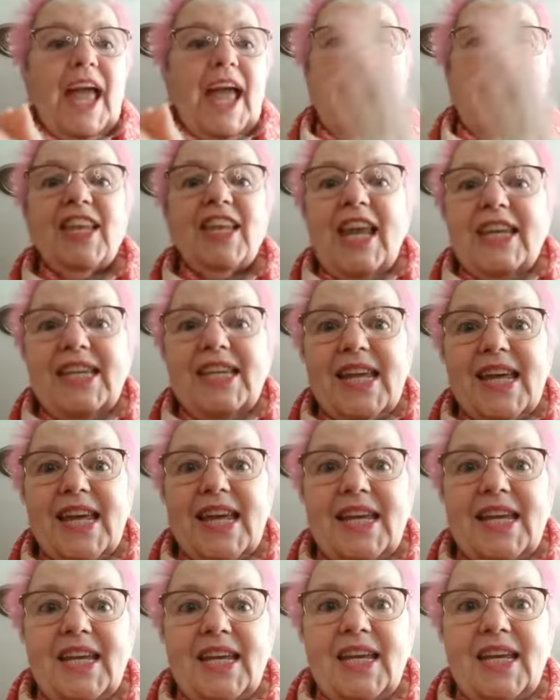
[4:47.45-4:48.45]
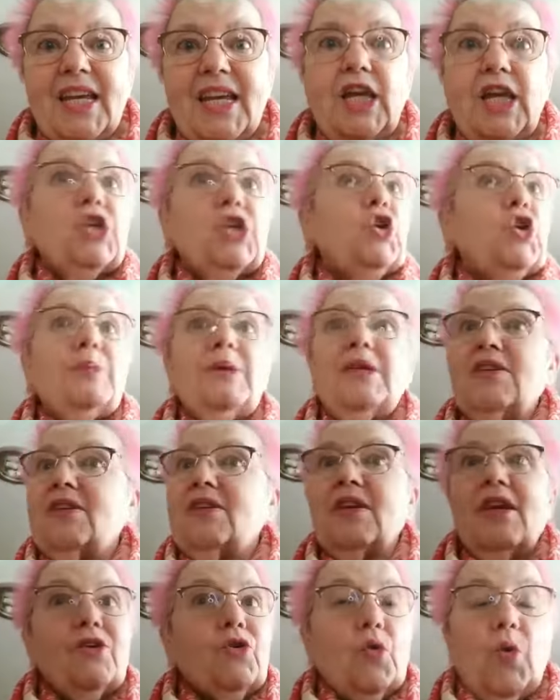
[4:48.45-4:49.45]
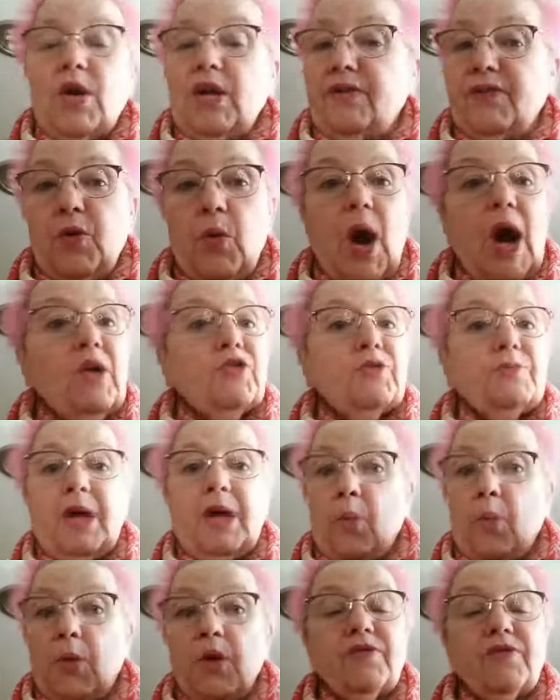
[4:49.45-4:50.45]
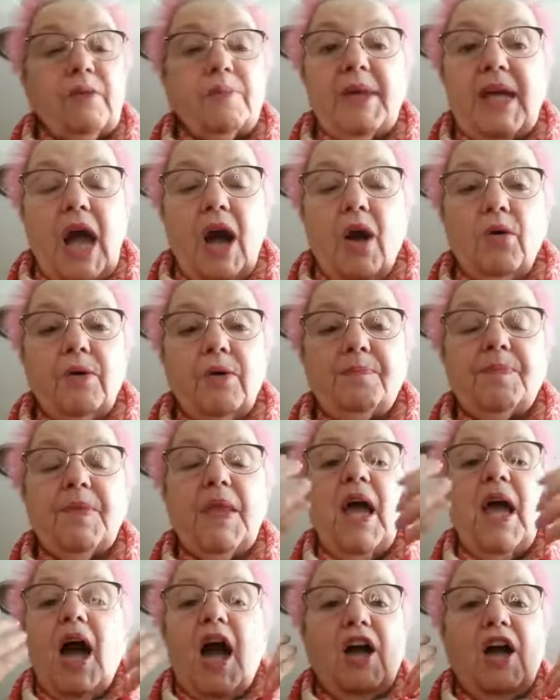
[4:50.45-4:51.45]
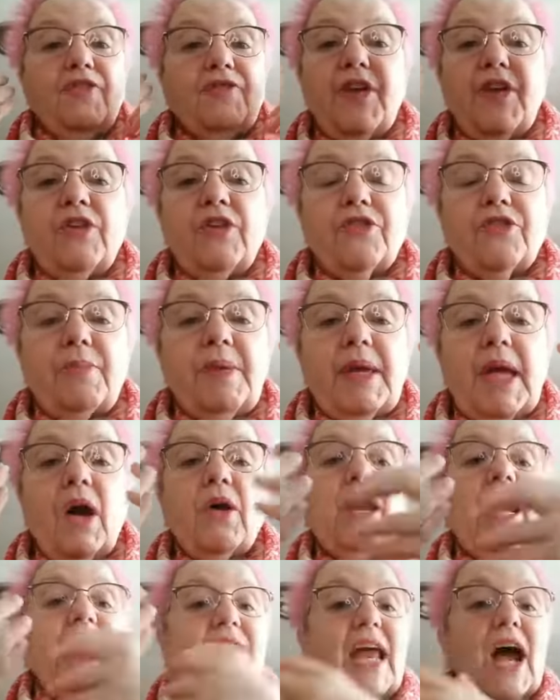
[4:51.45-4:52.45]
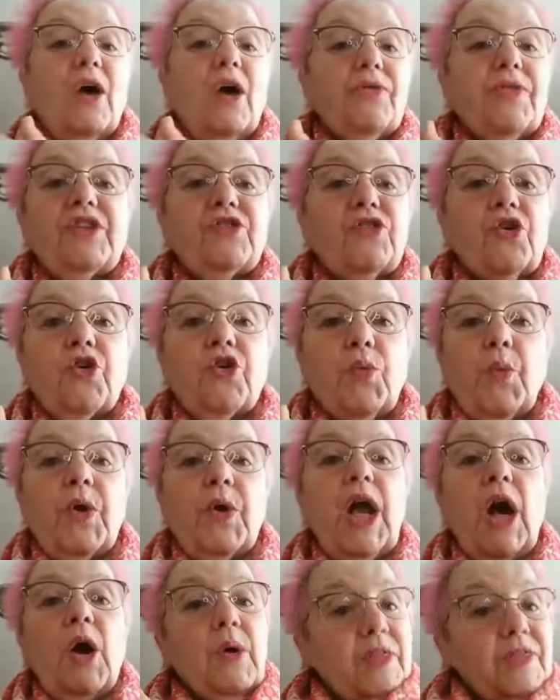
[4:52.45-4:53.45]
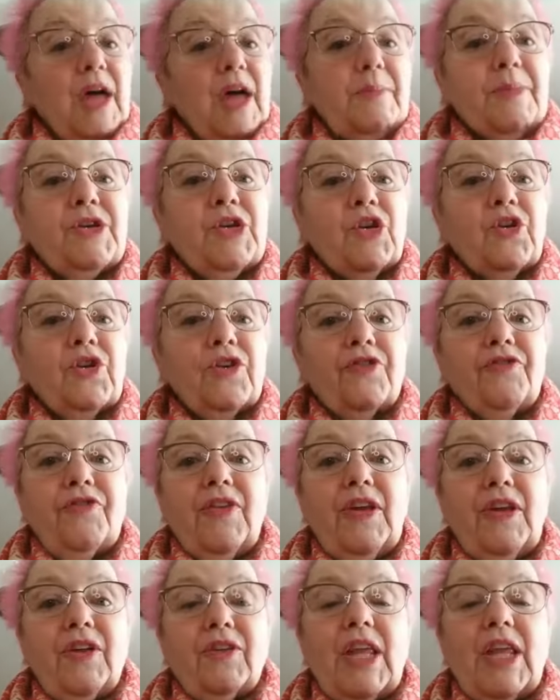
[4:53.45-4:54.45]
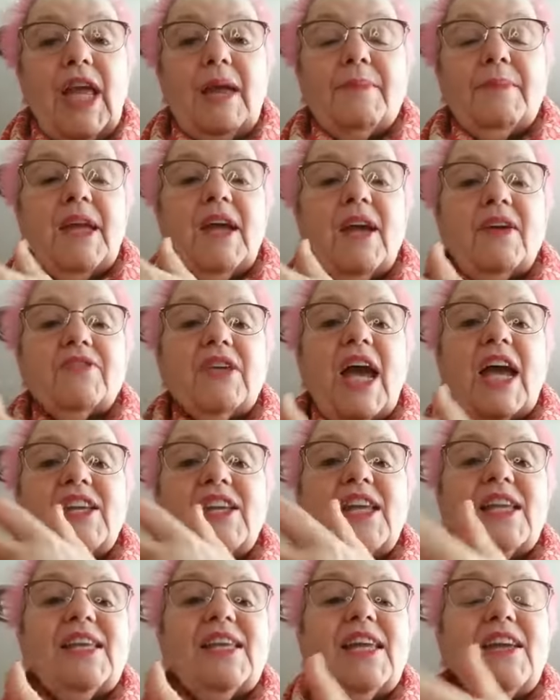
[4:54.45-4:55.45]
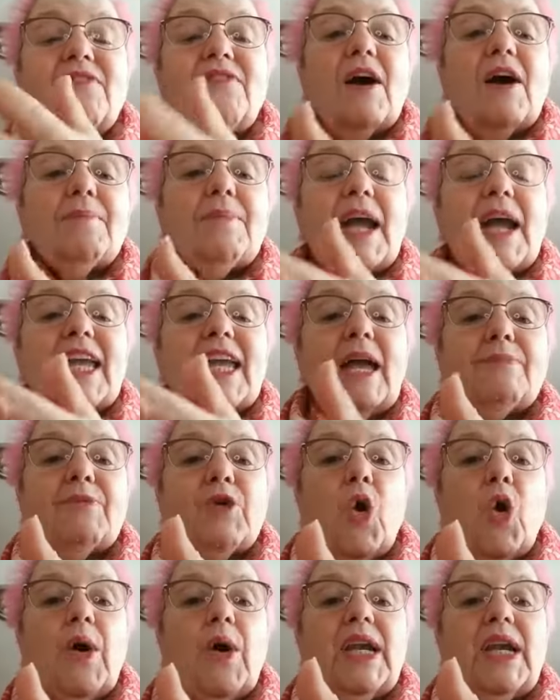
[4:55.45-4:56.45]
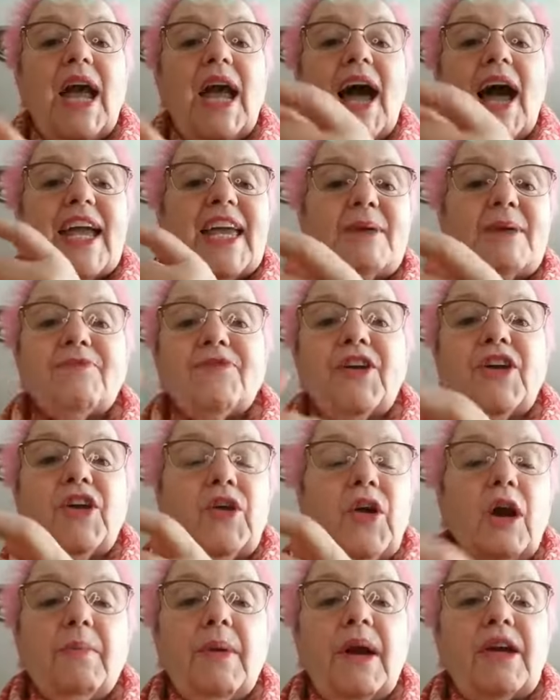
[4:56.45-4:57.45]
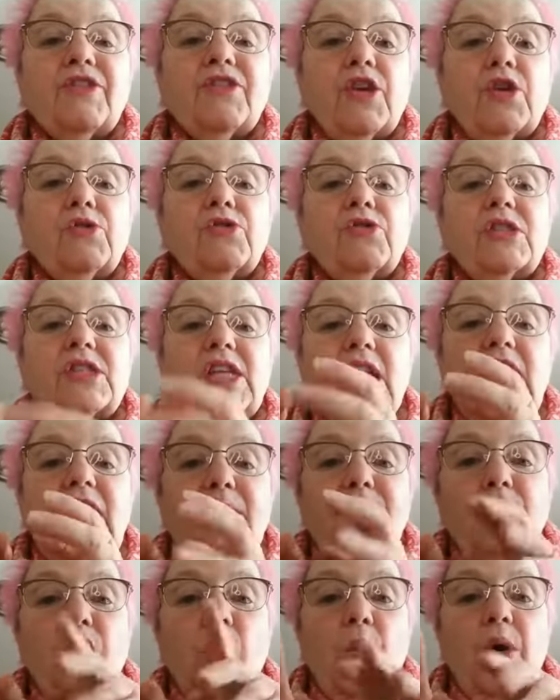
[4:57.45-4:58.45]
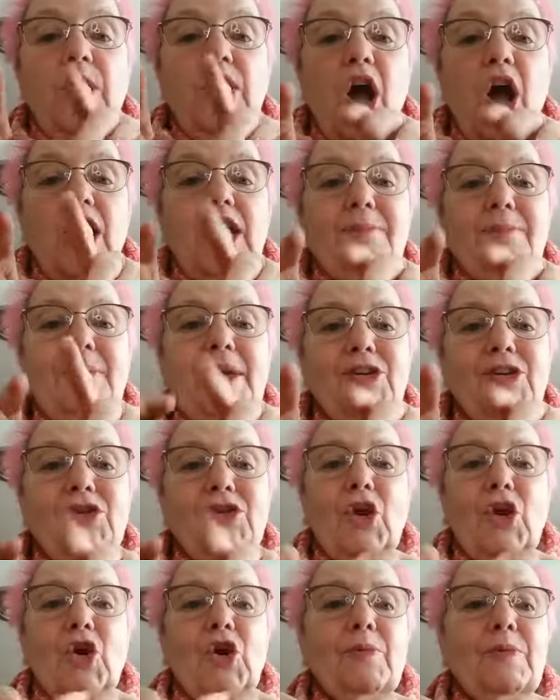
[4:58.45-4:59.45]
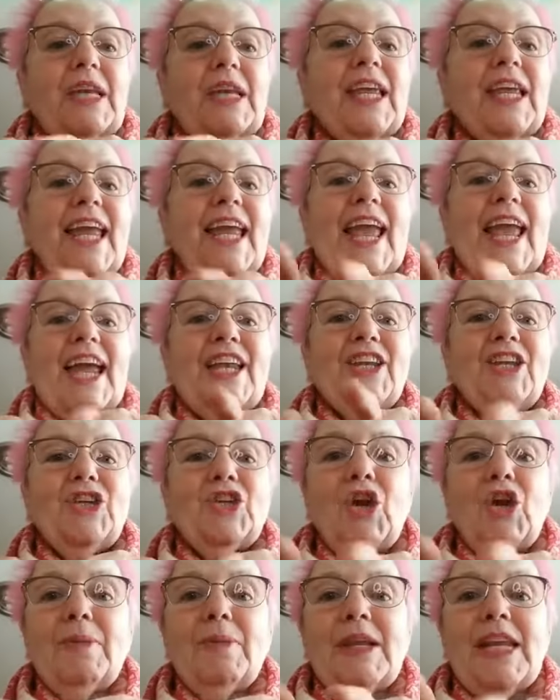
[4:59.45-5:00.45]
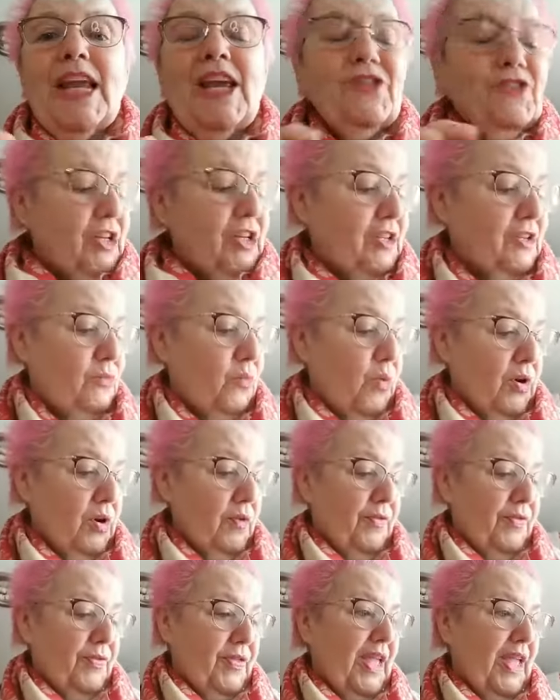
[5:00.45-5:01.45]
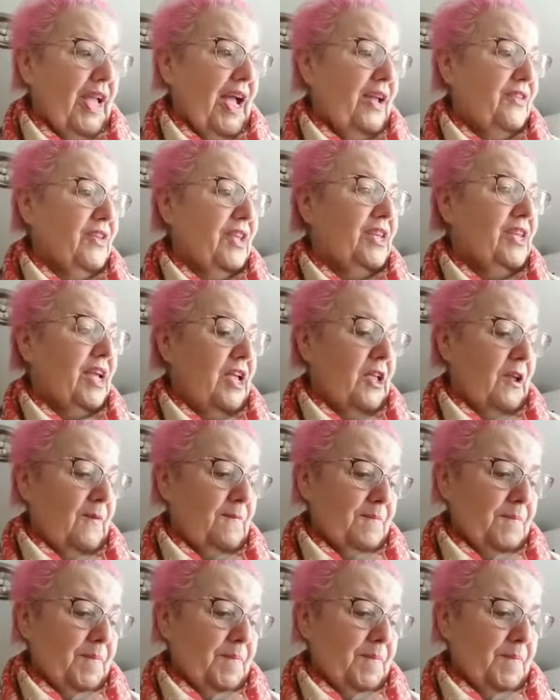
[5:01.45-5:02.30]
And I did. It took me quite a few hours, but I worked something out. I figured something out, and now things are going to work out in that particular field because I didn't give up. I kept going. I kept figuring out my solutions. I kept going on and being determined. And determination is a wonderful thing, guys, I tell you.